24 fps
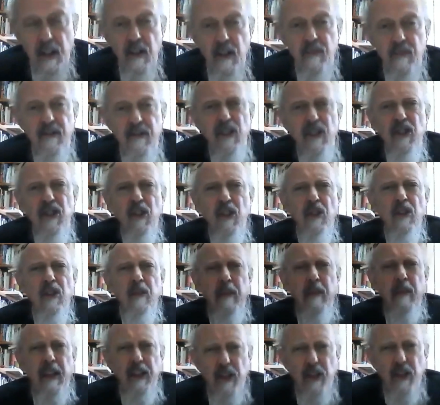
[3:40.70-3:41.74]
the physical
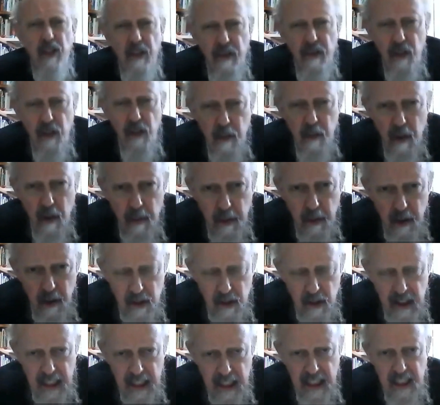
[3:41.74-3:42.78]
dimension of human
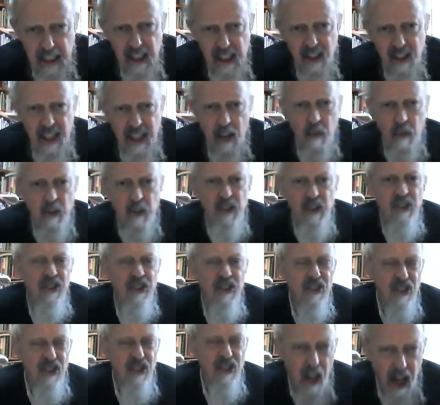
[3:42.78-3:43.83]
personality, is that which
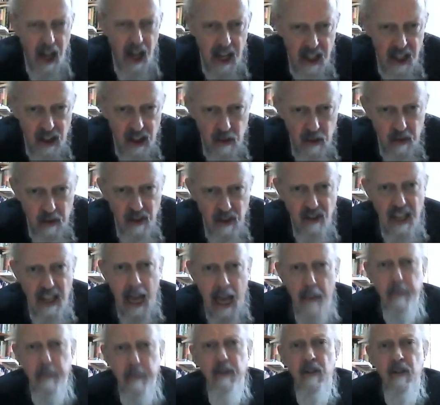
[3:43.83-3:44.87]
desires, which is
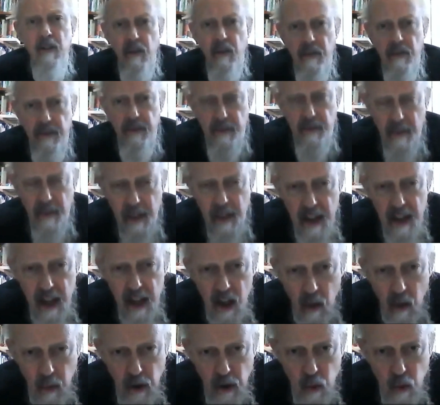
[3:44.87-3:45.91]
appetitive,
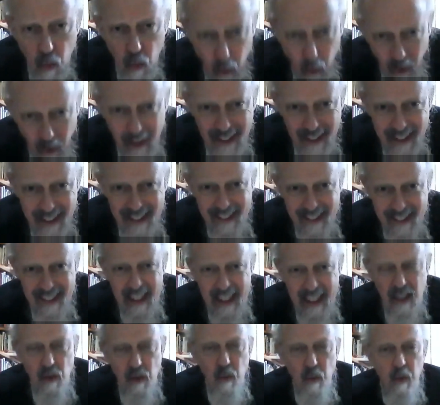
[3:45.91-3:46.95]
which wants, which
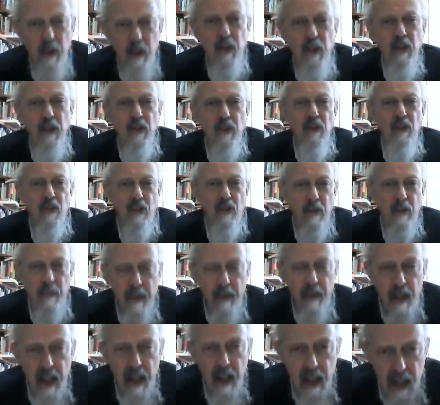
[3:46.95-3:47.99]
has wishes.
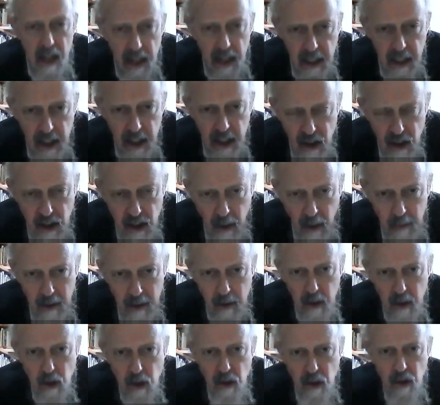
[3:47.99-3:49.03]
It is
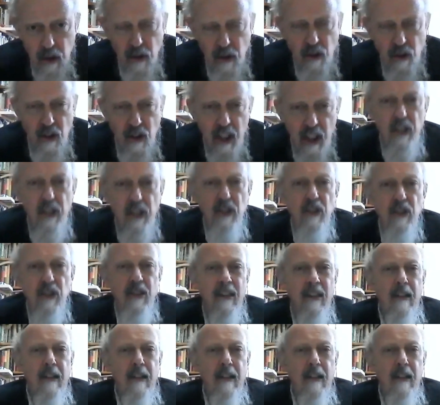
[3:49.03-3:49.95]
something which seeks